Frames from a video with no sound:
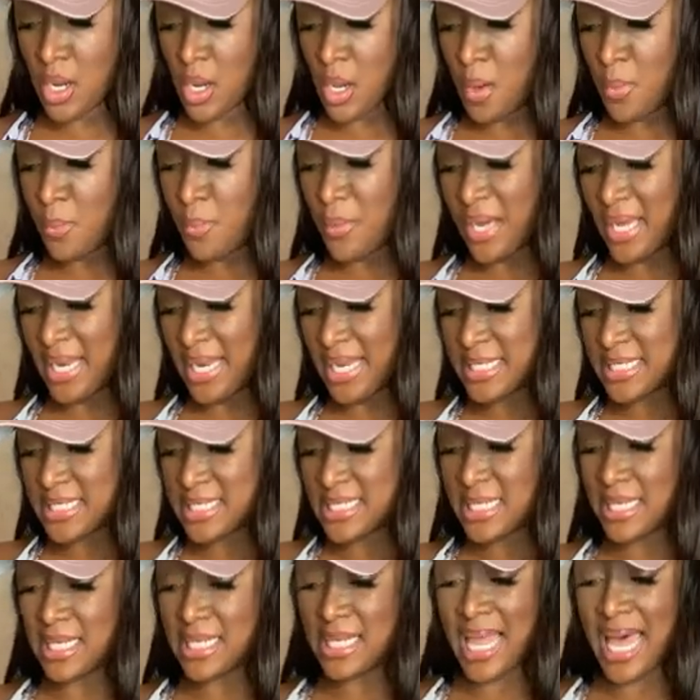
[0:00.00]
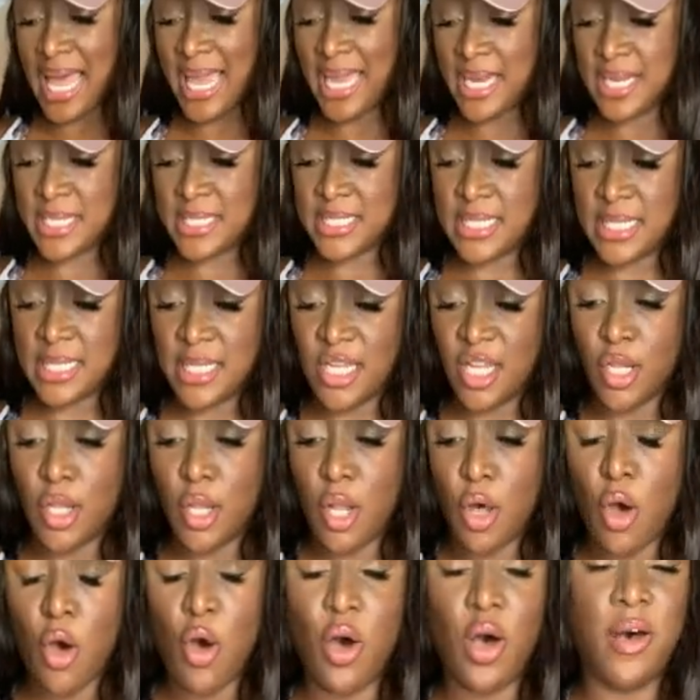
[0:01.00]
But his delight is in the
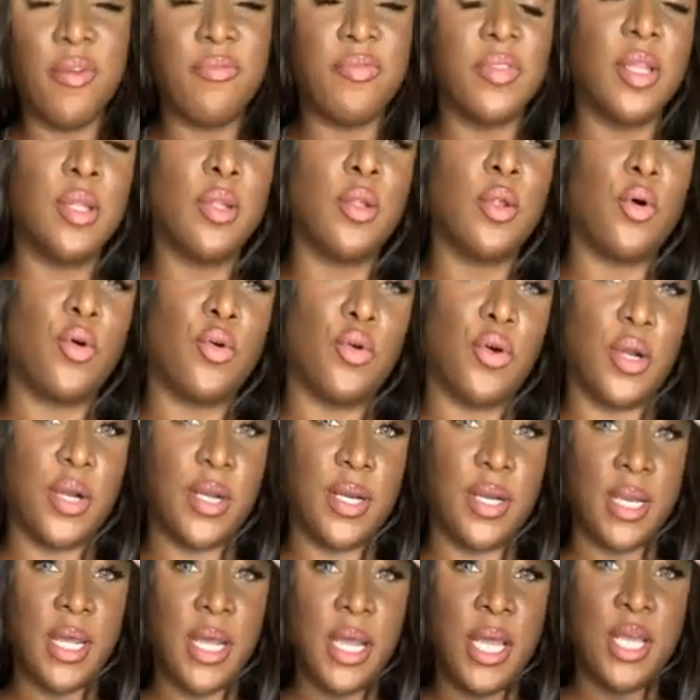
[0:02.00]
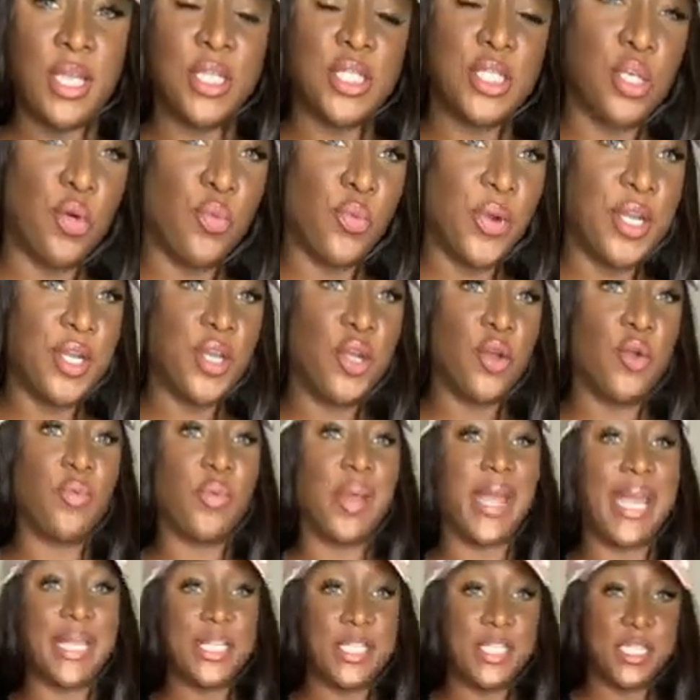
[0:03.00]
law of the Lord. So when you're
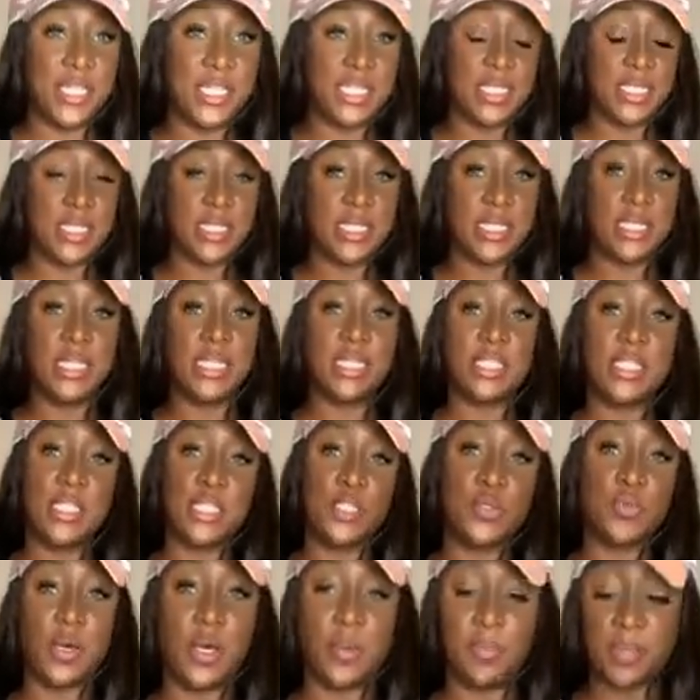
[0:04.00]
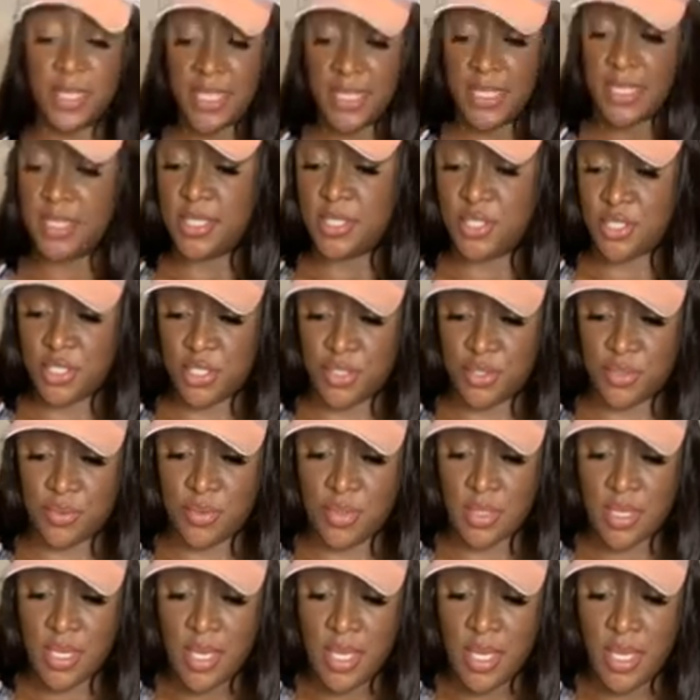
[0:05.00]
righteous, this is what pleases you.
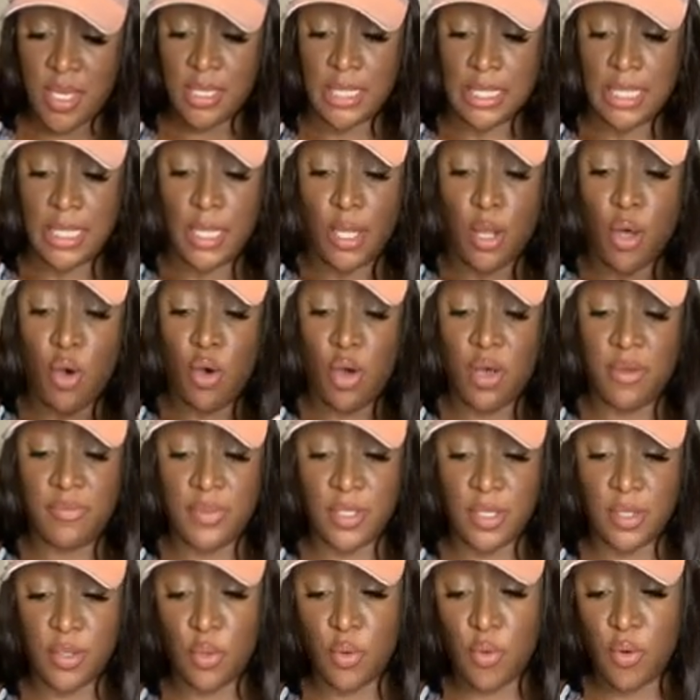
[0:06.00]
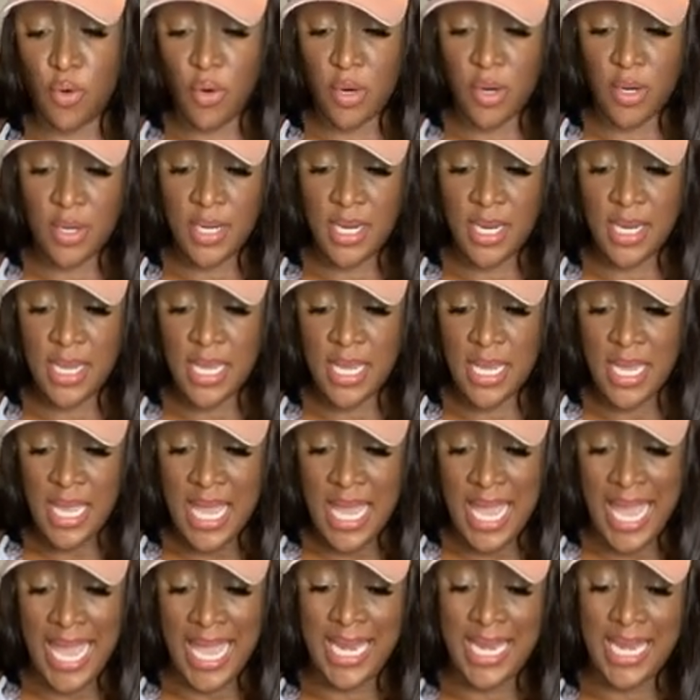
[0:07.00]
The law of the Lord.
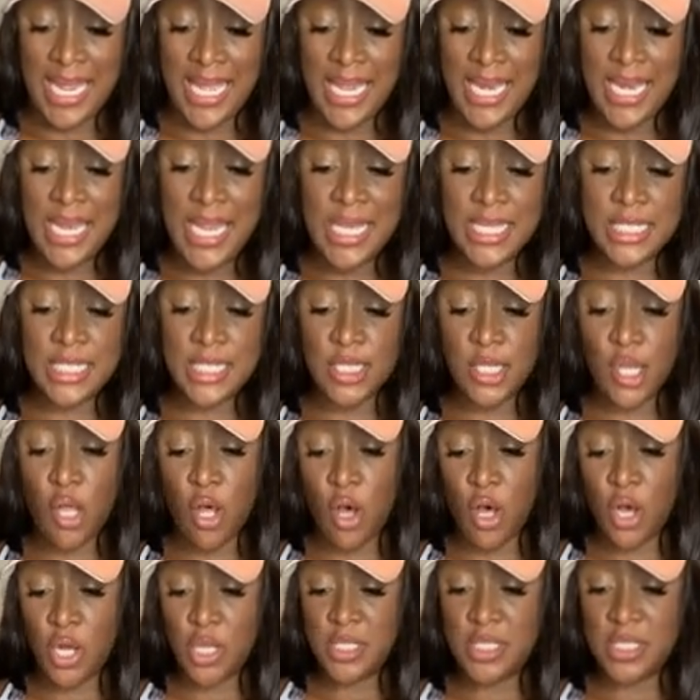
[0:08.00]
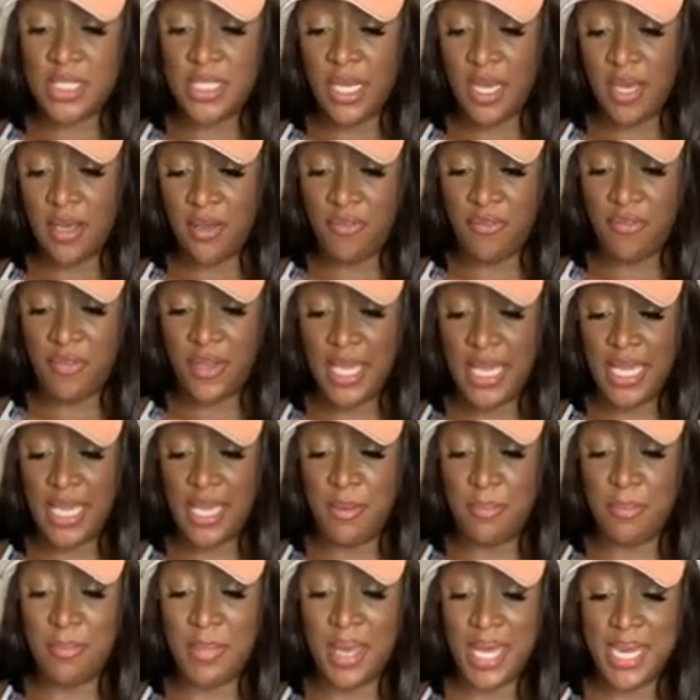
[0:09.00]
And in his law doth he
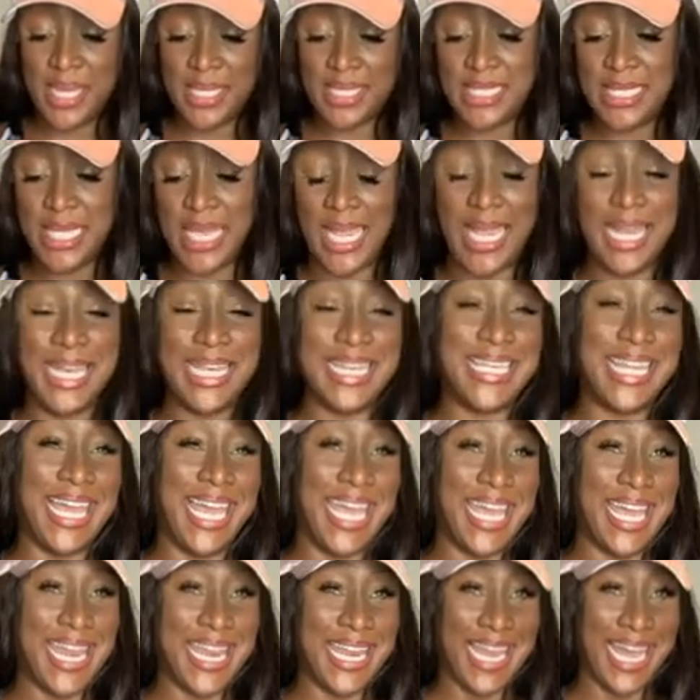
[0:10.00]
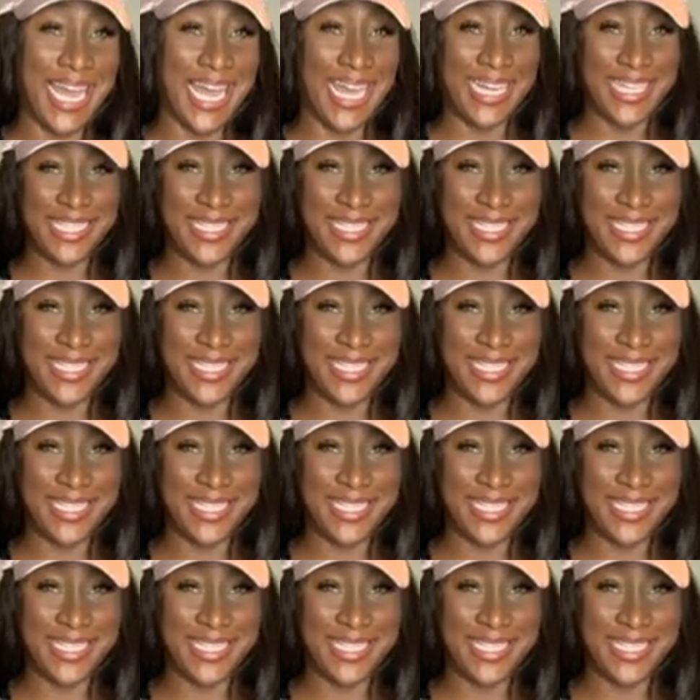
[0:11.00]
meditate day and night.